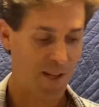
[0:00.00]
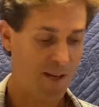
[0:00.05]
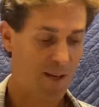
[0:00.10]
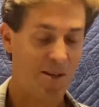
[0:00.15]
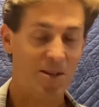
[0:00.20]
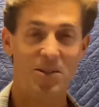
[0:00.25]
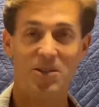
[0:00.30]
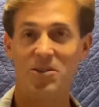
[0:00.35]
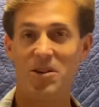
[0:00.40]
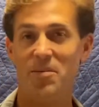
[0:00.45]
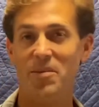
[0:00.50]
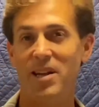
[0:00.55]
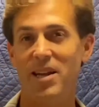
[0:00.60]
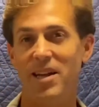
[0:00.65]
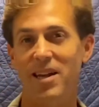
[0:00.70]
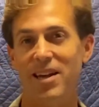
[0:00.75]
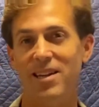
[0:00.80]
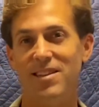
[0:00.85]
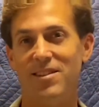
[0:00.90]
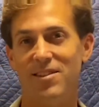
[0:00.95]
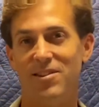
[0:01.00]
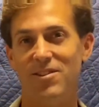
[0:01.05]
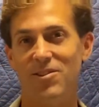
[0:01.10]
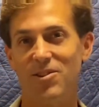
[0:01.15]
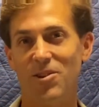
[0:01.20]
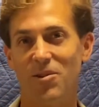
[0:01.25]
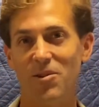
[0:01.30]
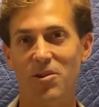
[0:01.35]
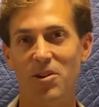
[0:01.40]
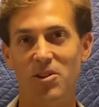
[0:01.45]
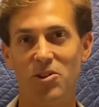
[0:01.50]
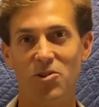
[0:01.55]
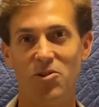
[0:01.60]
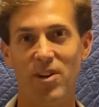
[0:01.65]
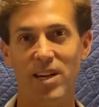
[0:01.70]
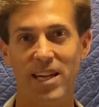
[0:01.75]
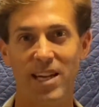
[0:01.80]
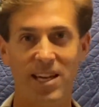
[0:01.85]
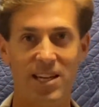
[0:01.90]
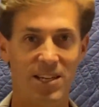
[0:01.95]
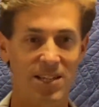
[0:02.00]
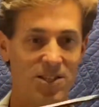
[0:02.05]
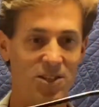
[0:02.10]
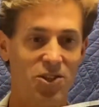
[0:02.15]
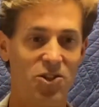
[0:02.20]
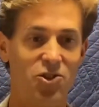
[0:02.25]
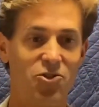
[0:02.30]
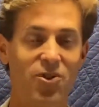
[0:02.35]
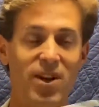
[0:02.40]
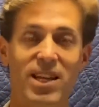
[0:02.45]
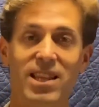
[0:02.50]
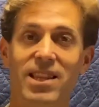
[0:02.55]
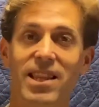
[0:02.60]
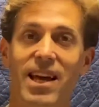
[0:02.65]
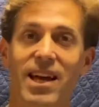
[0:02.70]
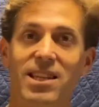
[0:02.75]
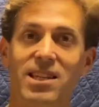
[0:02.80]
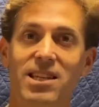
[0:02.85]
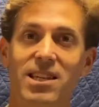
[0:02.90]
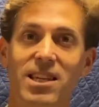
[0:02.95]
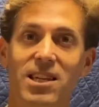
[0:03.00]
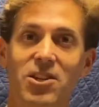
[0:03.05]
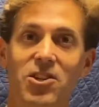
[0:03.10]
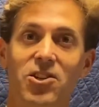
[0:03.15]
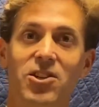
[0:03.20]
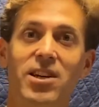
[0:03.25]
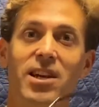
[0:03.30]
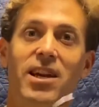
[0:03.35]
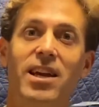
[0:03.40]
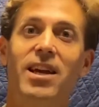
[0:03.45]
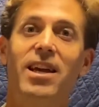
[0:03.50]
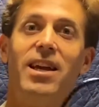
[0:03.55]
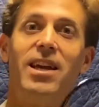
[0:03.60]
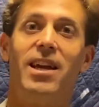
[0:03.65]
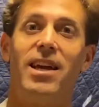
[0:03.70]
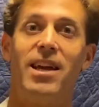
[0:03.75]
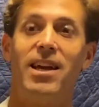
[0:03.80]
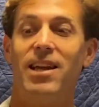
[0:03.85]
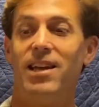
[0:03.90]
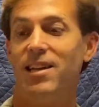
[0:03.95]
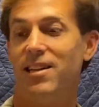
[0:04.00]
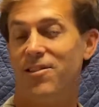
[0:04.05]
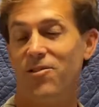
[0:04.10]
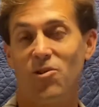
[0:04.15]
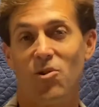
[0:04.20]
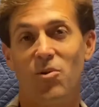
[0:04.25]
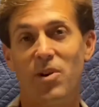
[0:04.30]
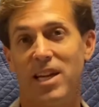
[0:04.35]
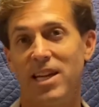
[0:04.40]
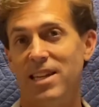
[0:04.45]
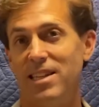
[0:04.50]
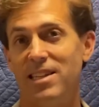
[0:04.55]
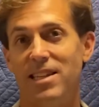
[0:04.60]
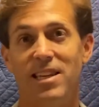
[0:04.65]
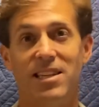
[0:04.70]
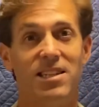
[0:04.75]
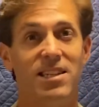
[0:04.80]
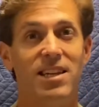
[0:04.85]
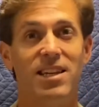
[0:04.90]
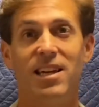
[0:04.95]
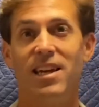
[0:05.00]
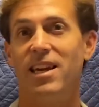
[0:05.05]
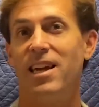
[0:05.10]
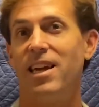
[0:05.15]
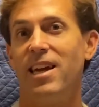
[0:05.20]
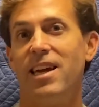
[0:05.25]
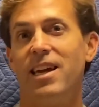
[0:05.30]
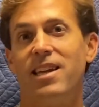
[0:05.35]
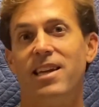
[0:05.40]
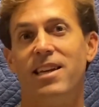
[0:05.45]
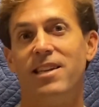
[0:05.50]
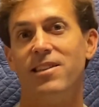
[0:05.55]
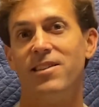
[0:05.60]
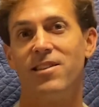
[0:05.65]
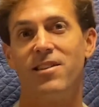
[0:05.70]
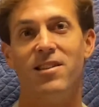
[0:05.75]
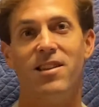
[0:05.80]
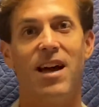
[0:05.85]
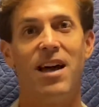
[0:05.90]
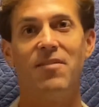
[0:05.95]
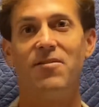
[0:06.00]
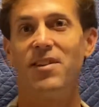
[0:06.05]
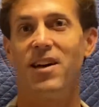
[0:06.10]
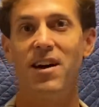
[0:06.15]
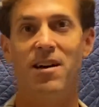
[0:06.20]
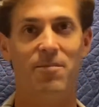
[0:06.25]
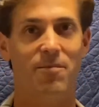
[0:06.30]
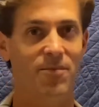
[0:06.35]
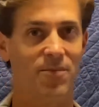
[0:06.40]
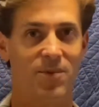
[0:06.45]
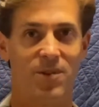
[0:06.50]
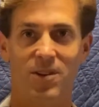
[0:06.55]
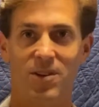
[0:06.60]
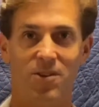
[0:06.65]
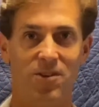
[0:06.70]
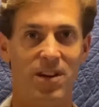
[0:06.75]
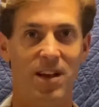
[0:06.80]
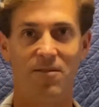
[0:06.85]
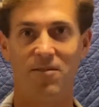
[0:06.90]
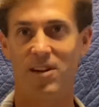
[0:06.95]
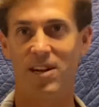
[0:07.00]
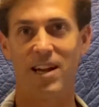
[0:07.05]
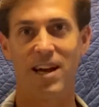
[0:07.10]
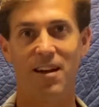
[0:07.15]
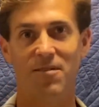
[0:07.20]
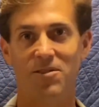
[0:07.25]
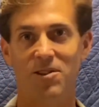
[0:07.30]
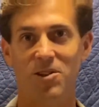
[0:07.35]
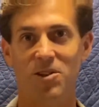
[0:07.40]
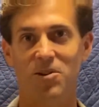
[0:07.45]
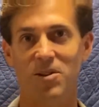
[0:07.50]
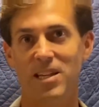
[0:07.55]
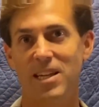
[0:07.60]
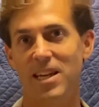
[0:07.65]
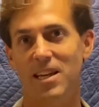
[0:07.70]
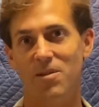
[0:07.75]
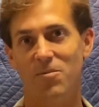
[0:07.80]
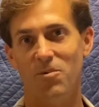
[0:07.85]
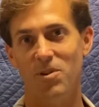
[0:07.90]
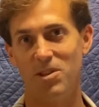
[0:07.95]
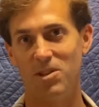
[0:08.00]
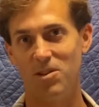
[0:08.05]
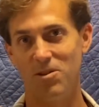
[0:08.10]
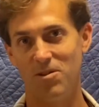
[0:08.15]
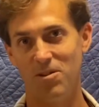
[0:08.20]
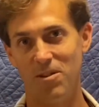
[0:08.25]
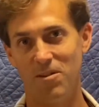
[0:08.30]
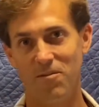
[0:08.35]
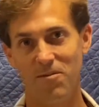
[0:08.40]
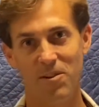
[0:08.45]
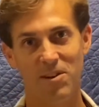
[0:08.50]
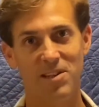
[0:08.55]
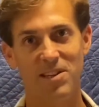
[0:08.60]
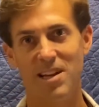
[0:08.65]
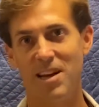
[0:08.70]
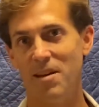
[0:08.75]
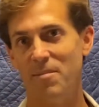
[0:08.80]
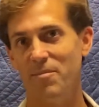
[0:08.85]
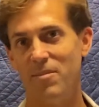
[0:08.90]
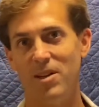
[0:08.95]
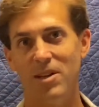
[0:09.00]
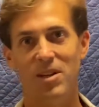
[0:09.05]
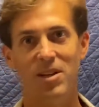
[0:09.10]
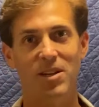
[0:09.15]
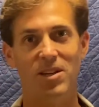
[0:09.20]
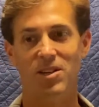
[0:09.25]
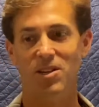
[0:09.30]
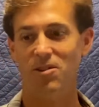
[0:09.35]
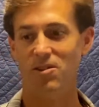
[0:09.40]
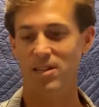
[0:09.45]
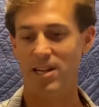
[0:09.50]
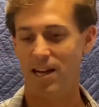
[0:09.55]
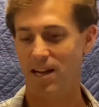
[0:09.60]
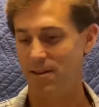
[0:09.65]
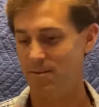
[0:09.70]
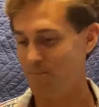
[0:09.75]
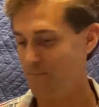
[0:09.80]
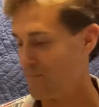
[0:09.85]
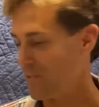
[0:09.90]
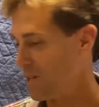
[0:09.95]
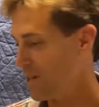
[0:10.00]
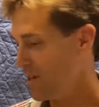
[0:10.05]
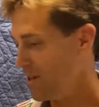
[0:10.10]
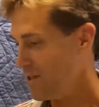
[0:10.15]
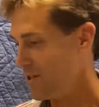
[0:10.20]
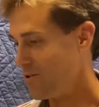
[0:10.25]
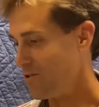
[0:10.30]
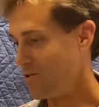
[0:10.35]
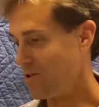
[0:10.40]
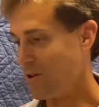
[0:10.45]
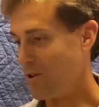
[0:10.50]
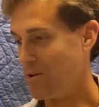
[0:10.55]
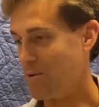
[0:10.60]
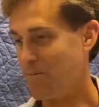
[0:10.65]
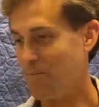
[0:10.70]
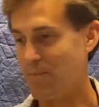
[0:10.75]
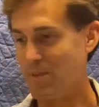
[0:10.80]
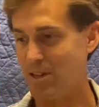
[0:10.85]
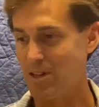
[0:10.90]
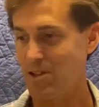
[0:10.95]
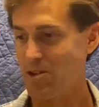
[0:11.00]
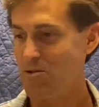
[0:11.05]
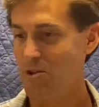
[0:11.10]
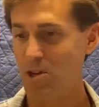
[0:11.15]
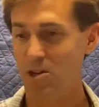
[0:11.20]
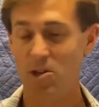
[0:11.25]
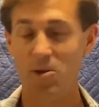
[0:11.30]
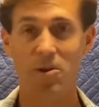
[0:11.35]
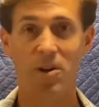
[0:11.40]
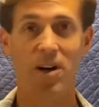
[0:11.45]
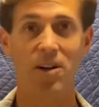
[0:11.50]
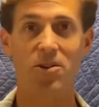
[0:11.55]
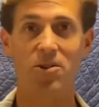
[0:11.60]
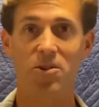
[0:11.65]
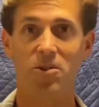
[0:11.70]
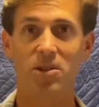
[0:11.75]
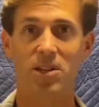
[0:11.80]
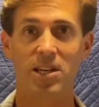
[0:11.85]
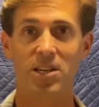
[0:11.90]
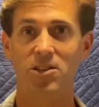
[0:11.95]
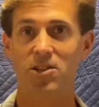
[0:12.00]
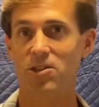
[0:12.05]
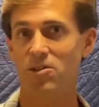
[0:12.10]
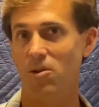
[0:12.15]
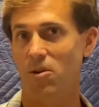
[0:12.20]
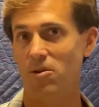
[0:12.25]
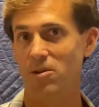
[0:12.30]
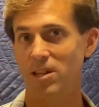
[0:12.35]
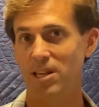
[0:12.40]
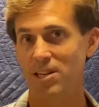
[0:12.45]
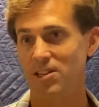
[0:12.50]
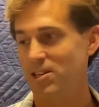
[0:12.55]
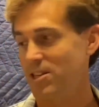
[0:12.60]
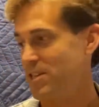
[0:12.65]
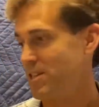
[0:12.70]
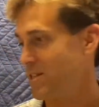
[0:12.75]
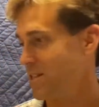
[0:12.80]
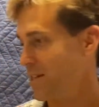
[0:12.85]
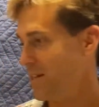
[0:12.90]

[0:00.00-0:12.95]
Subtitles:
So I'm going to show you a trick to straighten that leash, and it's quick, it's easy, and it's lifetime. You're never going to have to do it again. Once you do it the first time, you're done. So you can do it on new leashes, old leashes.